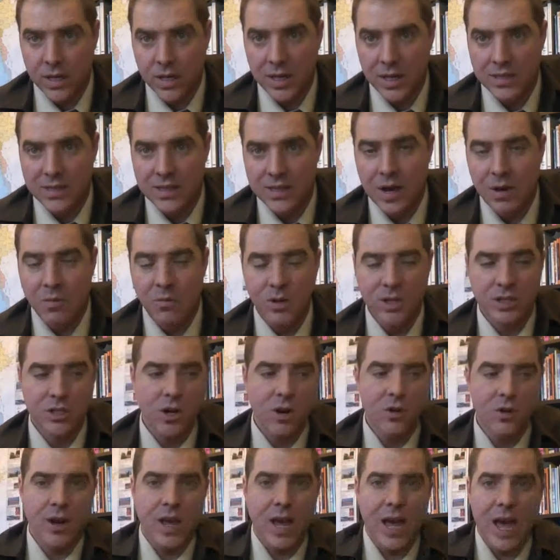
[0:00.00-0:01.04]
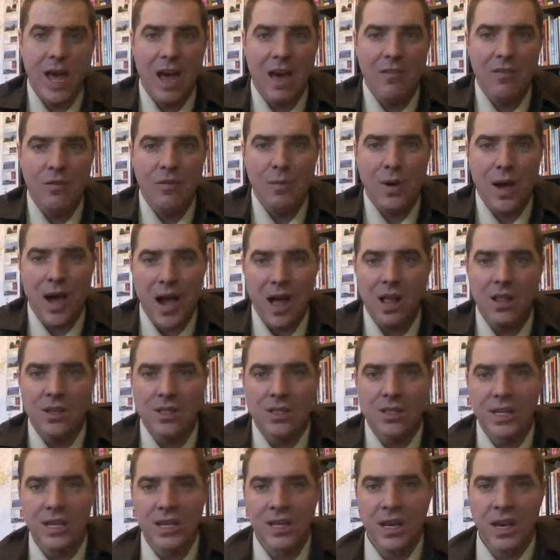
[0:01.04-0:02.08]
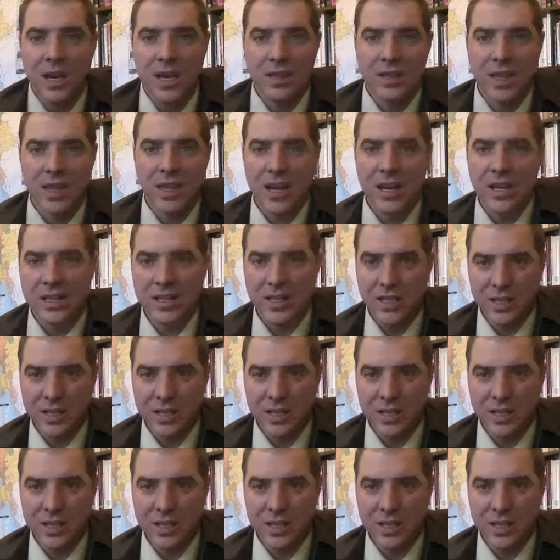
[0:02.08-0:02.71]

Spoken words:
Is that we don't have policy that